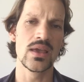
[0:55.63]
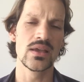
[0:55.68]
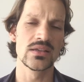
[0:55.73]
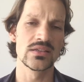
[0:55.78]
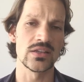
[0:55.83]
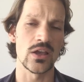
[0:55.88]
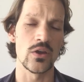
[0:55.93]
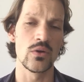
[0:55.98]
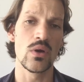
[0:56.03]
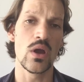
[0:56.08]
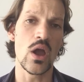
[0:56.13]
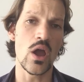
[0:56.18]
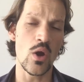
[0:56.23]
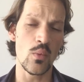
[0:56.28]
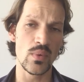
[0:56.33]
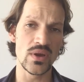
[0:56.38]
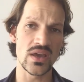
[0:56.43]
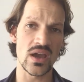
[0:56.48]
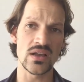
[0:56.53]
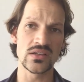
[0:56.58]
So
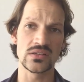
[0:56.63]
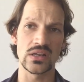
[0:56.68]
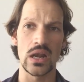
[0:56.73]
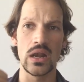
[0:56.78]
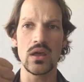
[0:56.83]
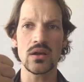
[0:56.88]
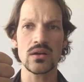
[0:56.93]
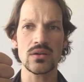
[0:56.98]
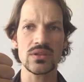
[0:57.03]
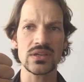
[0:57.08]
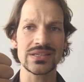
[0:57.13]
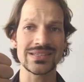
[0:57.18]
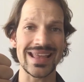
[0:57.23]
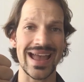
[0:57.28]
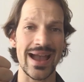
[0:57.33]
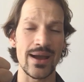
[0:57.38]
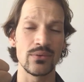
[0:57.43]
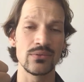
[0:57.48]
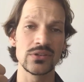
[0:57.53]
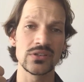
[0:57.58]
we're going to look at the
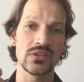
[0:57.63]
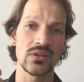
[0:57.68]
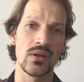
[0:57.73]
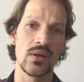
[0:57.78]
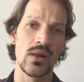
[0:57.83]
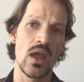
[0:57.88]
sound.